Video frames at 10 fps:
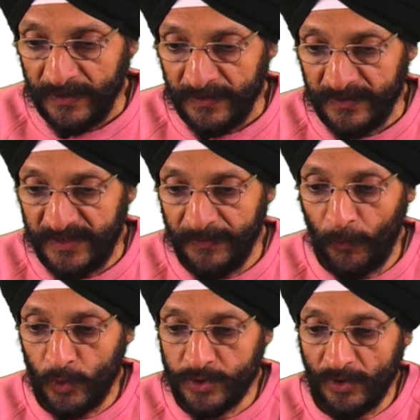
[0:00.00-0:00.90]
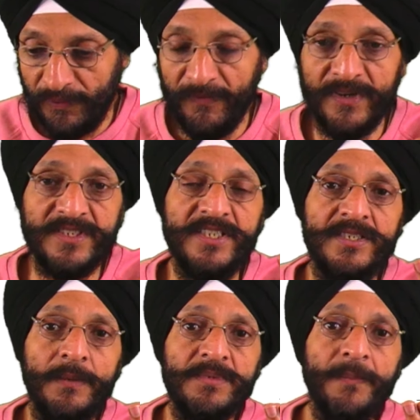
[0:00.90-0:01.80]
the most of our
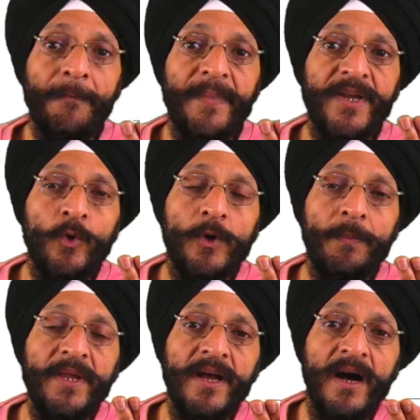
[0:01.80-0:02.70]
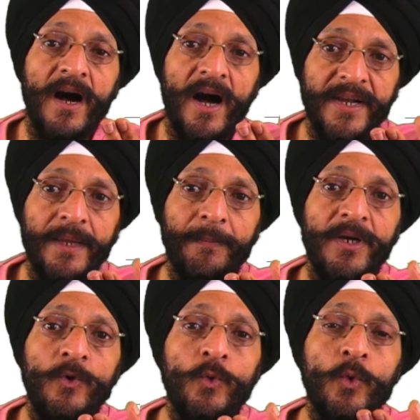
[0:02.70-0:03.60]
systems may not be unable
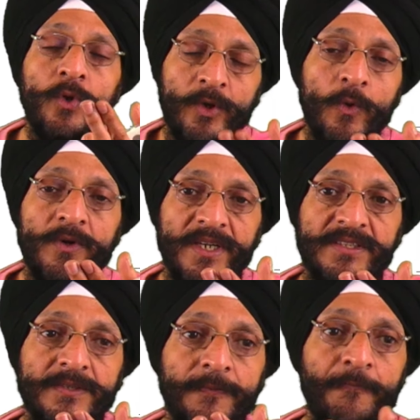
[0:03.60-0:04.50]
to recognize.